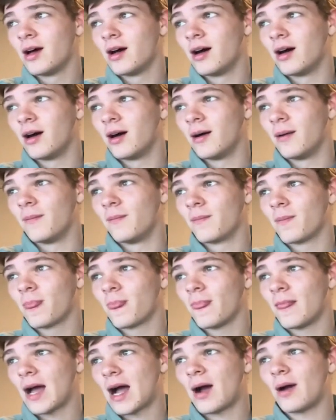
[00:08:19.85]
Um,
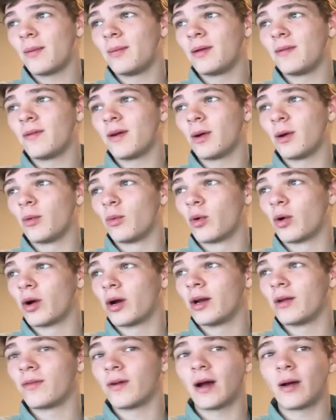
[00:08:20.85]
I'd be very
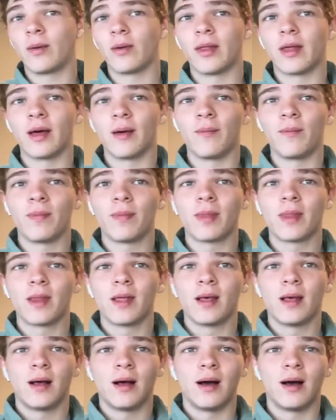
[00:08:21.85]
worried if I were them.
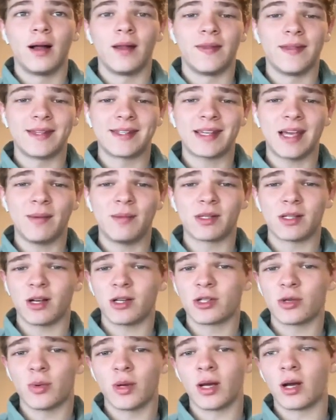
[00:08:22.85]
Uh, this game is
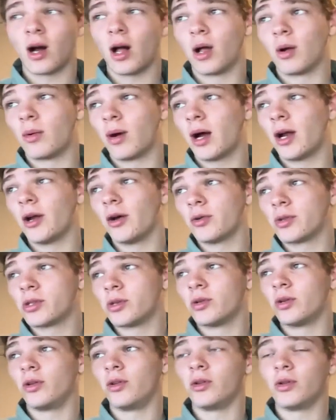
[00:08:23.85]
also in Colorado,
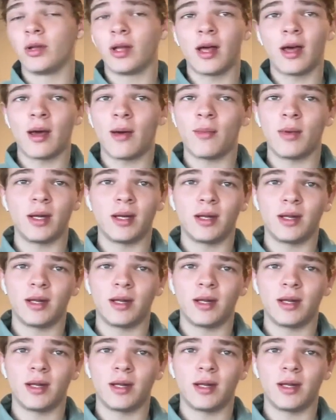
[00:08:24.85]
so to, uh, I mean,